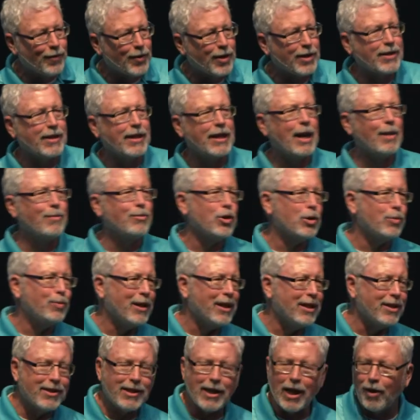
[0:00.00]
because then I'm just
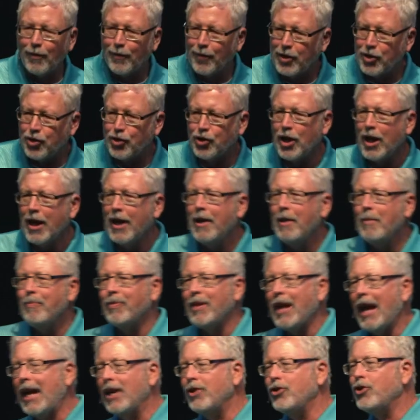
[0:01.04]
being selfish.
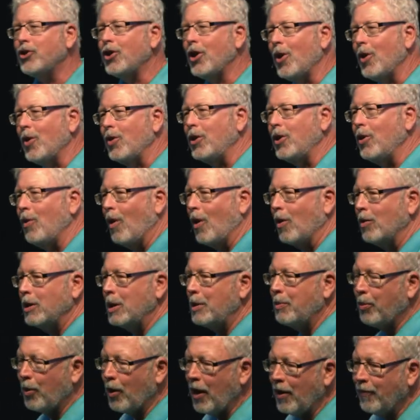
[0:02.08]
And so you only
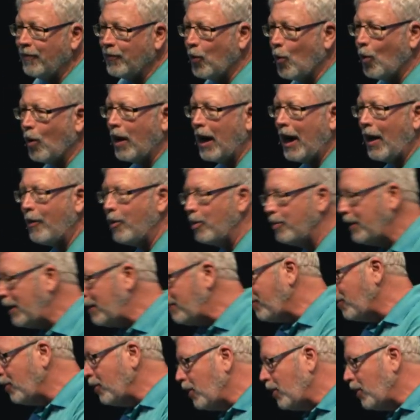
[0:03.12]
pray for other people.